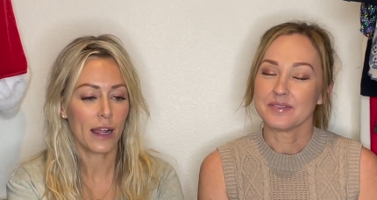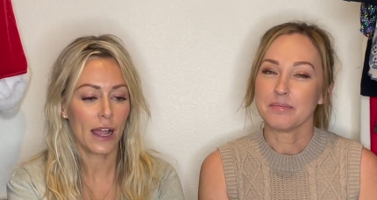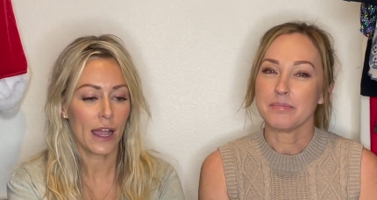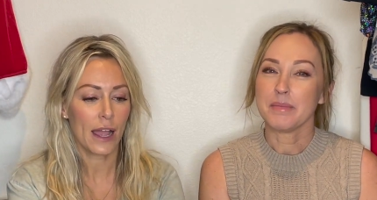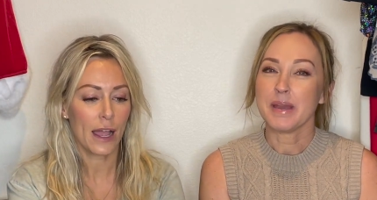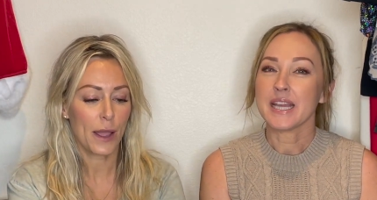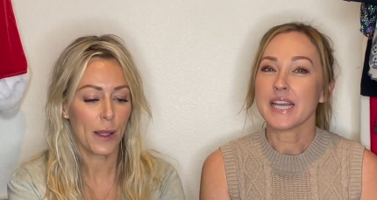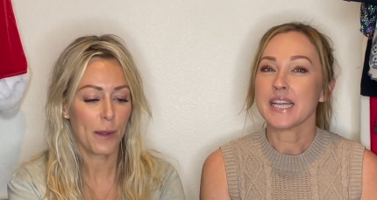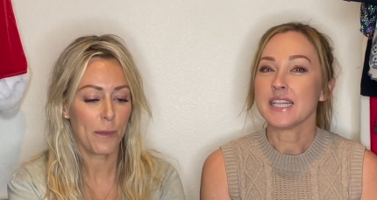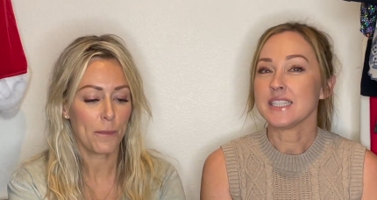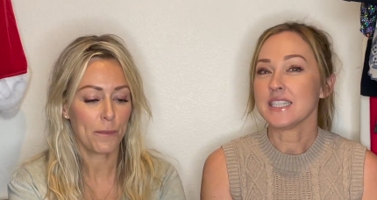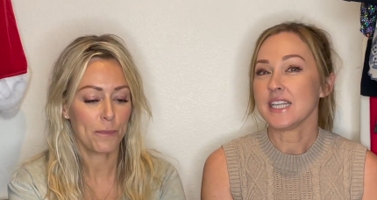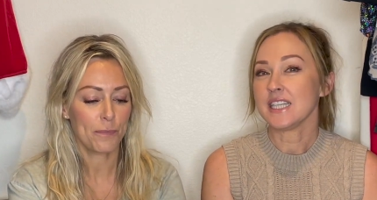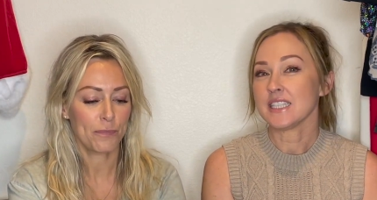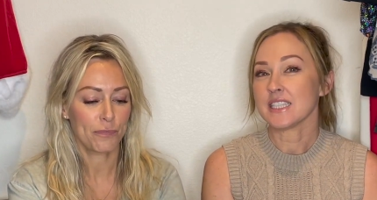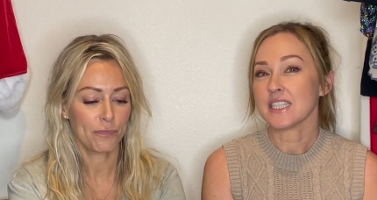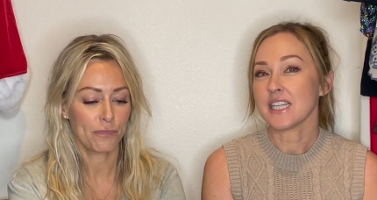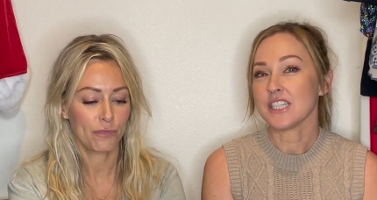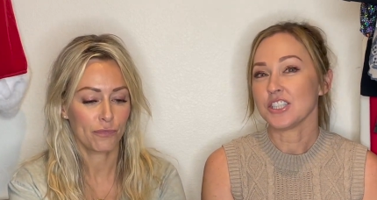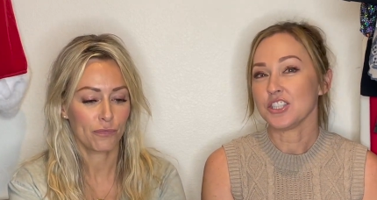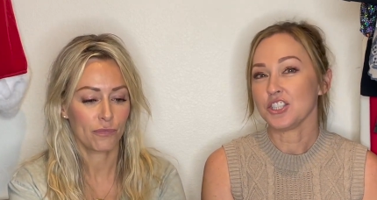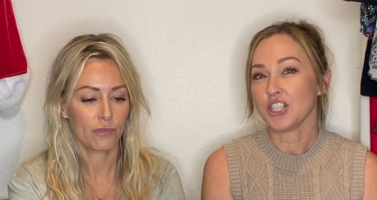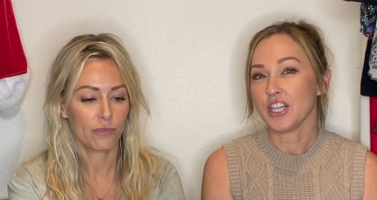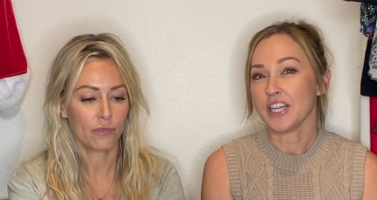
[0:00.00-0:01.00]
Speaker 1: make it um, taste like
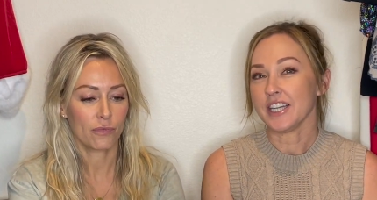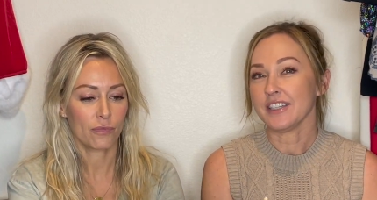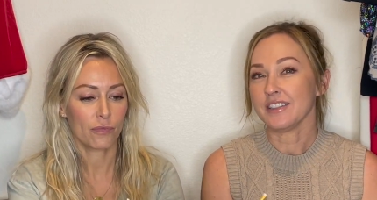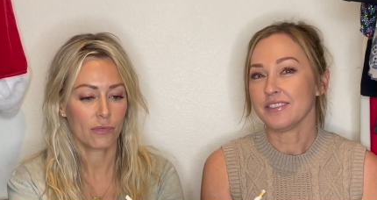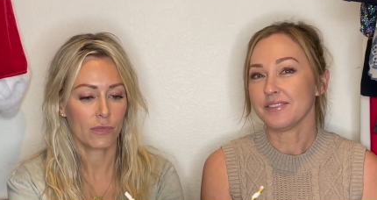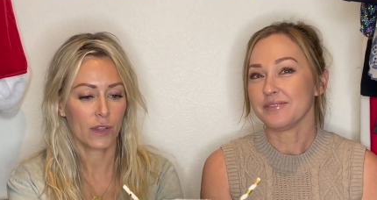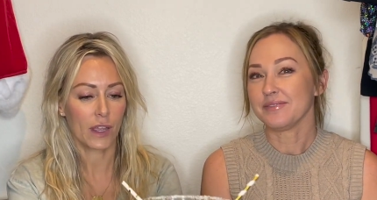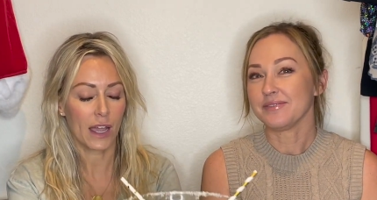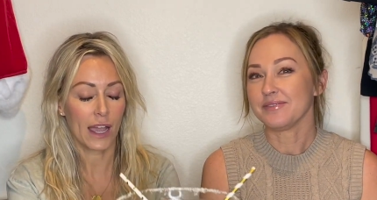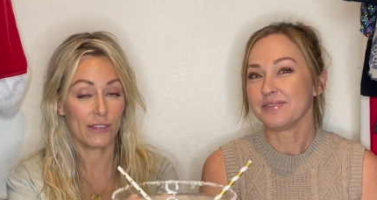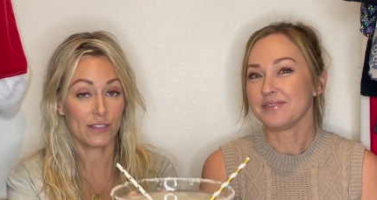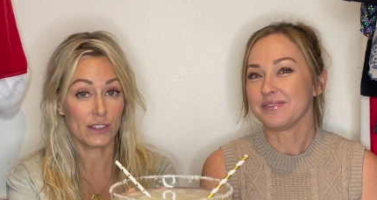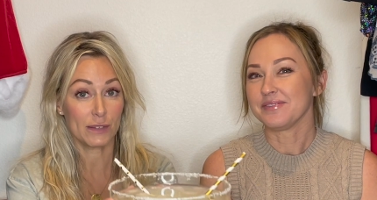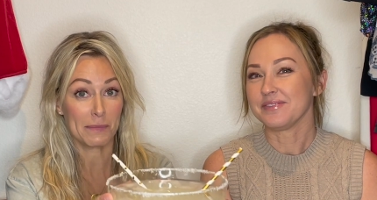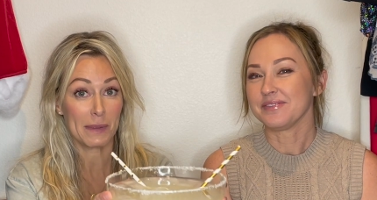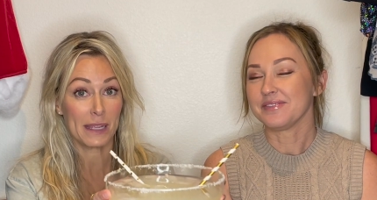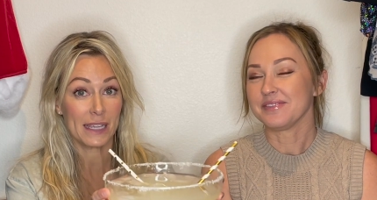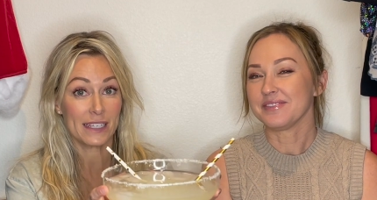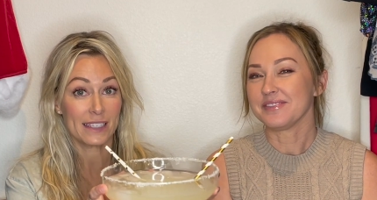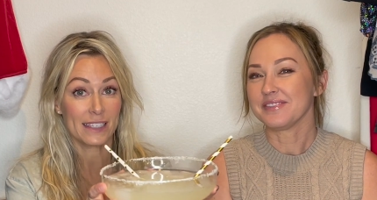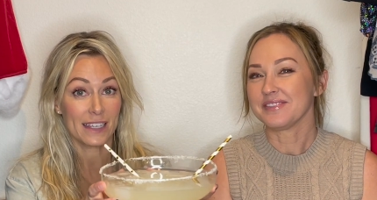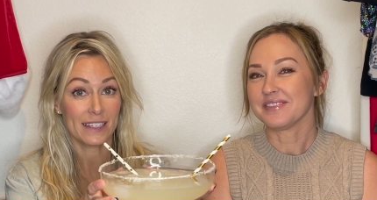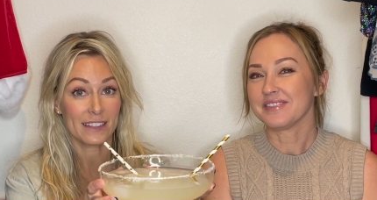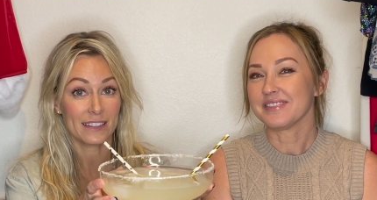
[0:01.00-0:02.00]
shit. I have to make it
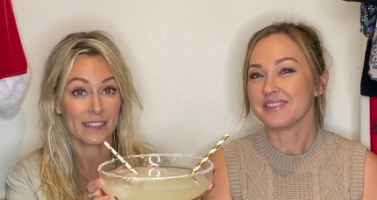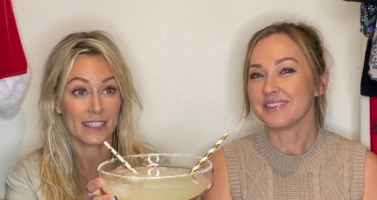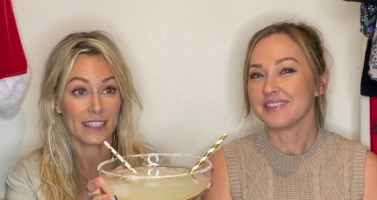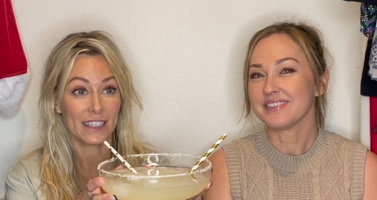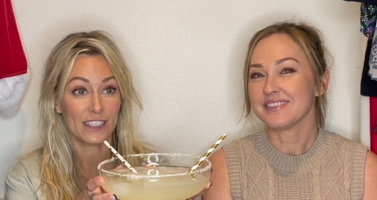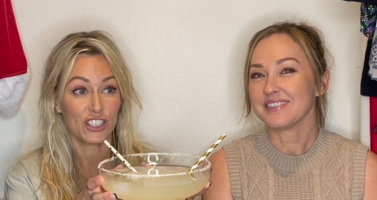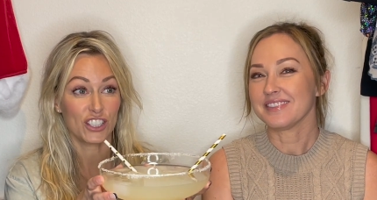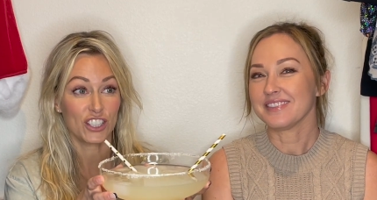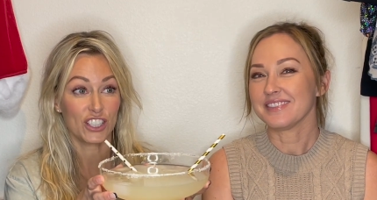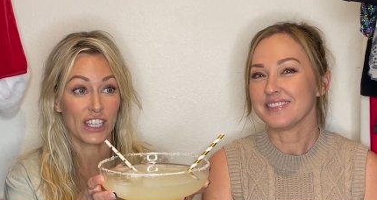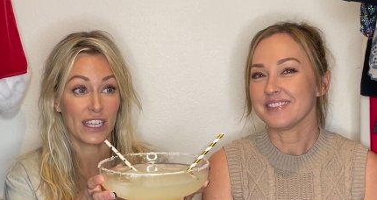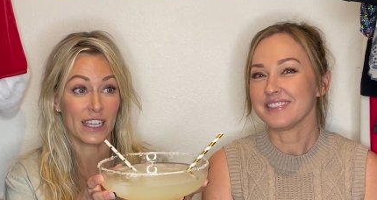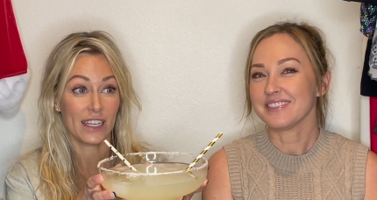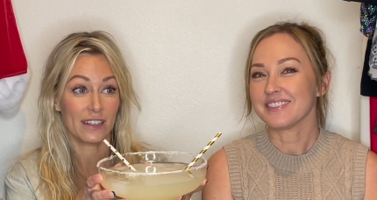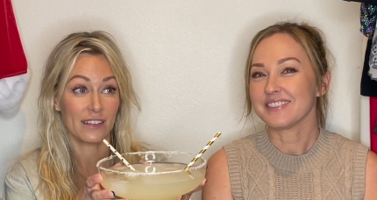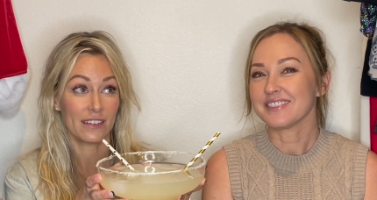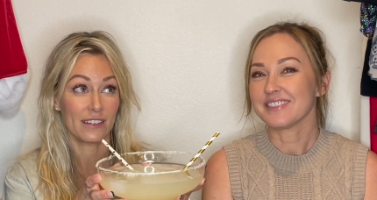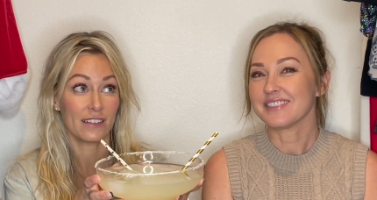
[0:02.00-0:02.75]
taste like shit.